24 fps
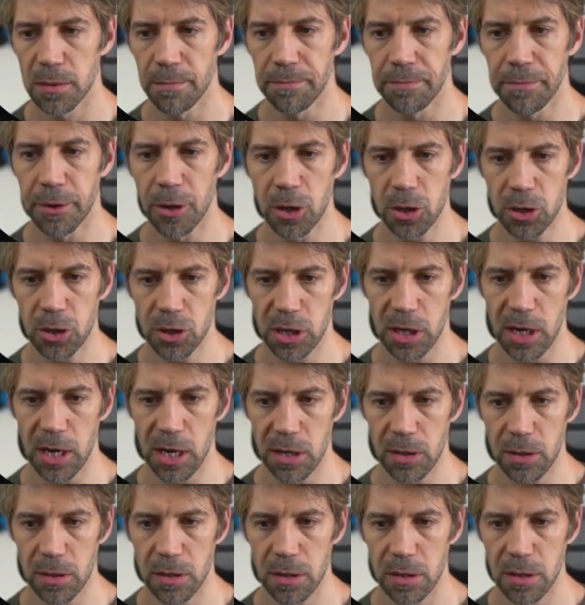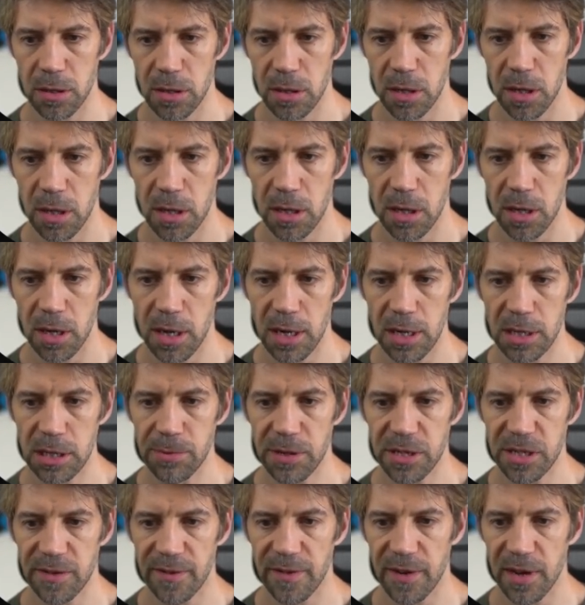push now and
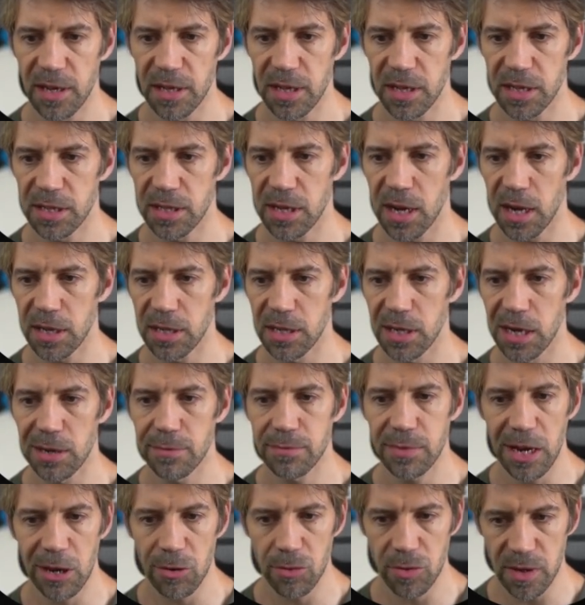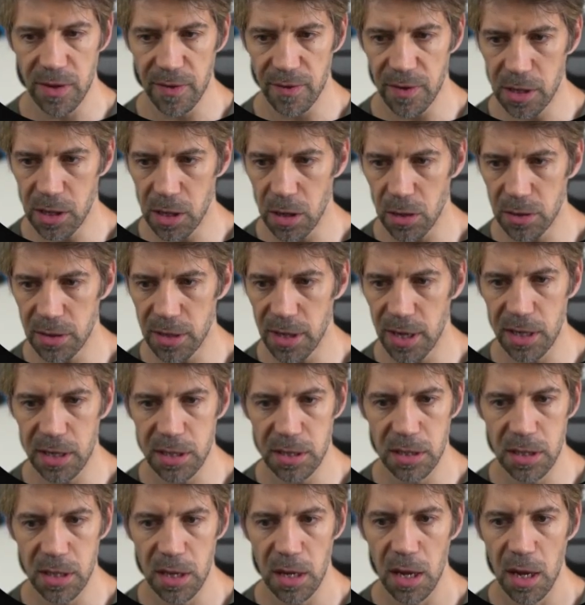specify this tag name, get rid of the context,